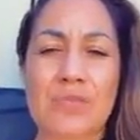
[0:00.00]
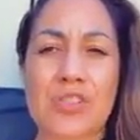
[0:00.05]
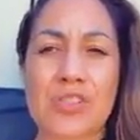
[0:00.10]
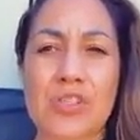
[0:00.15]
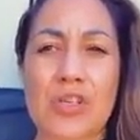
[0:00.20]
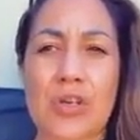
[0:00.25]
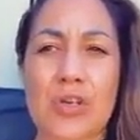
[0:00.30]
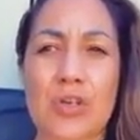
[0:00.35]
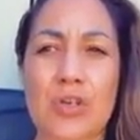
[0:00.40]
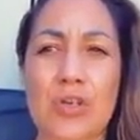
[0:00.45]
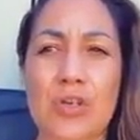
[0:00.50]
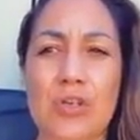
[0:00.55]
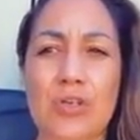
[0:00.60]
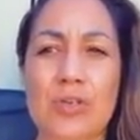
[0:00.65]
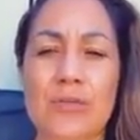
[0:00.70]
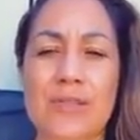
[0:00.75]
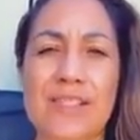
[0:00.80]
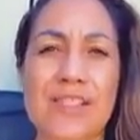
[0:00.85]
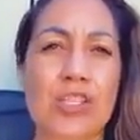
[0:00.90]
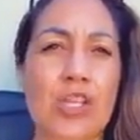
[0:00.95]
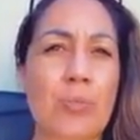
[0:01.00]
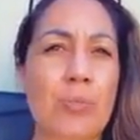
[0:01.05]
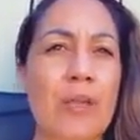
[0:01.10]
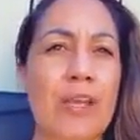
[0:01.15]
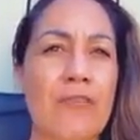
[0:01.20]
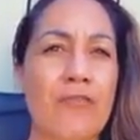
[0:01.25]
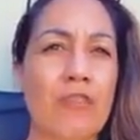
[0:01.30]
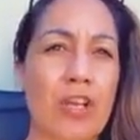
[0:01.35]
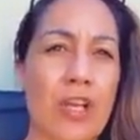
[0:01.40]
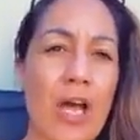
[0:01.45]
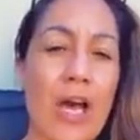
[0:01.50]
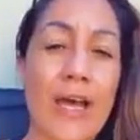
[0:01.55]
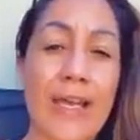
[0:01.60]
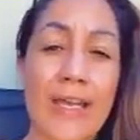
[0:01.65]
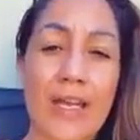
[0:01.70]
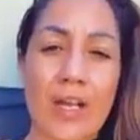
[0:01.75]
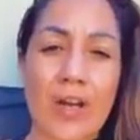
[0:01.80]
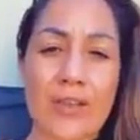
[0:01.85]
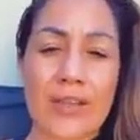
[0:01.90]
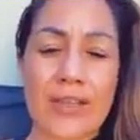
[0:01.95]
so stopping
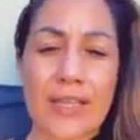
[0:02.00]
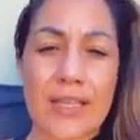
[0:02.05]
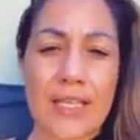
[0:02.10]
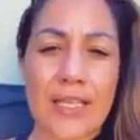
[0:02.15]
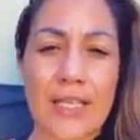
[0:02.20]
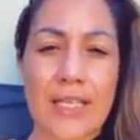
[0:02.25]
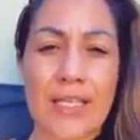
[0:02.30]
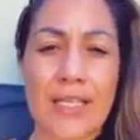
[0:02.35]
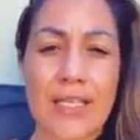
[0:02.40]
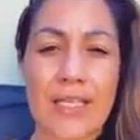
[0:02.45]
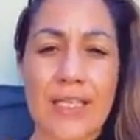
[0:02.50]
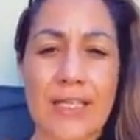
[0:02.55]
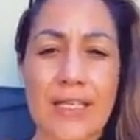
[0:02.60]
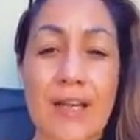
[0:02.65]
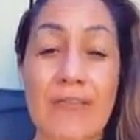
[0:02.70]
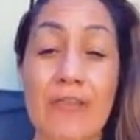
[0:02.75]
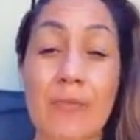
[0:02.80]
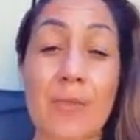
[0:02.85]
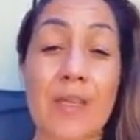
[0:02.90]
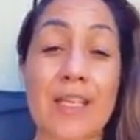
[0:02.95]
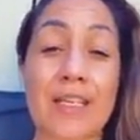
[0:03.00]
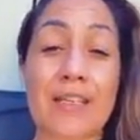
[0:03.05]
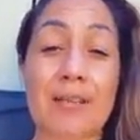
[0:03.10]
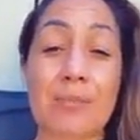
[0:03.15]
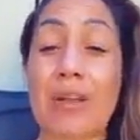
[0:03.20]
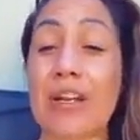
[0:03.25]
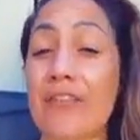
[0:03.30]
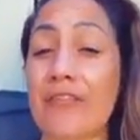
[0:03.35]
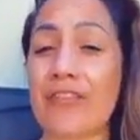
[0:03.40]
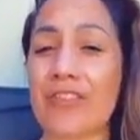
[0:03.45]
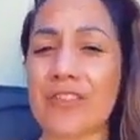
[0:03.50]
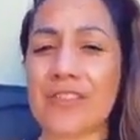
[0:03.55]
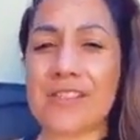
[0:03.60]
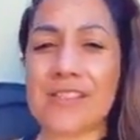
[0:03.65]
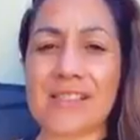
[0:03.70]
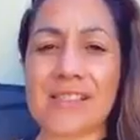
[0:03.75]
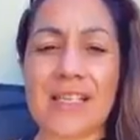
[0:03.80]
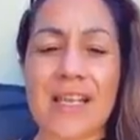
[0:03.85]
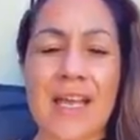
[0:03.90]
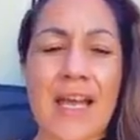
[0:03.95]
relying on the government
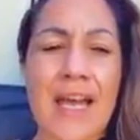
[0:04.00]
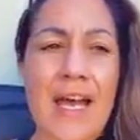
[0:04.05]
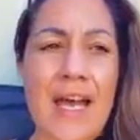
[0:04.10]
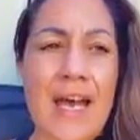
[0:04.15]
benefits,